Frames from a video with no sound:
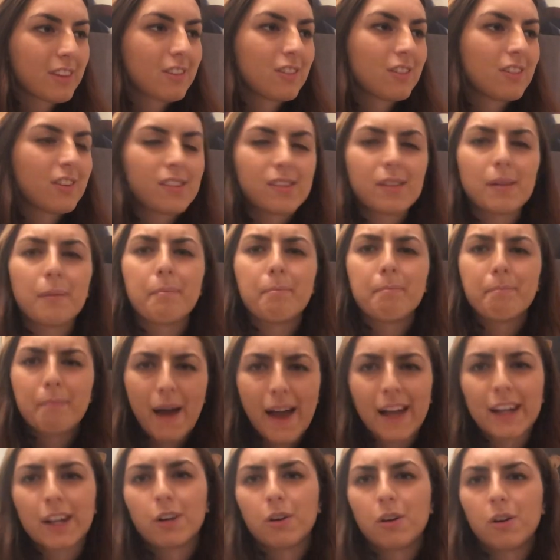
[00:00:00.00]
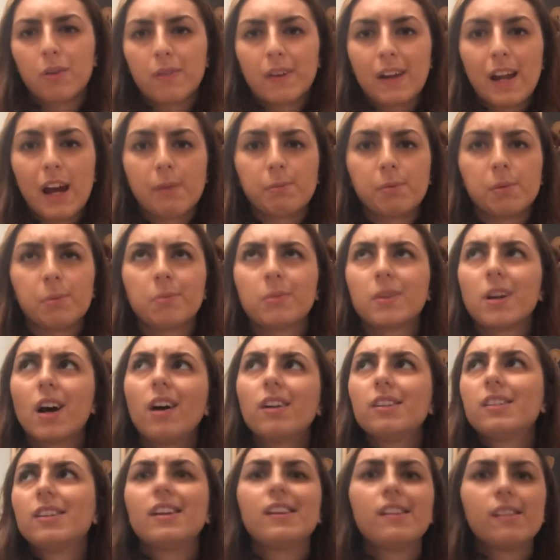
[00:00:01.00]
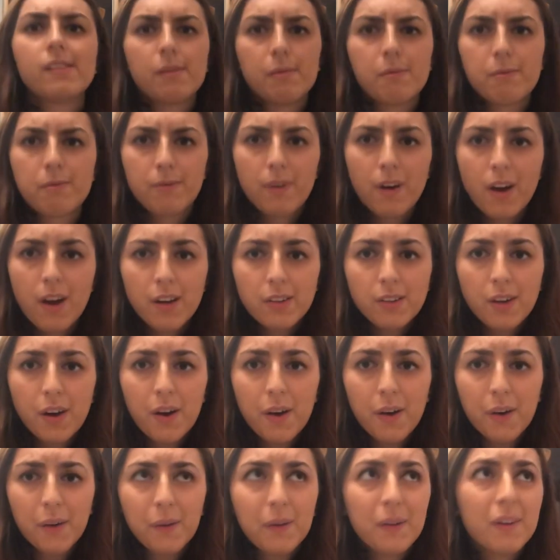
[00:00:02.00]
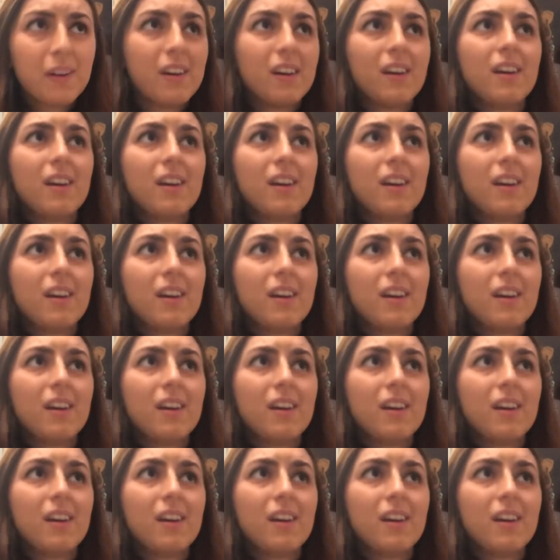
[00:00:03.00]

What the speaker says: just a banger of an album. Guardians Inferno,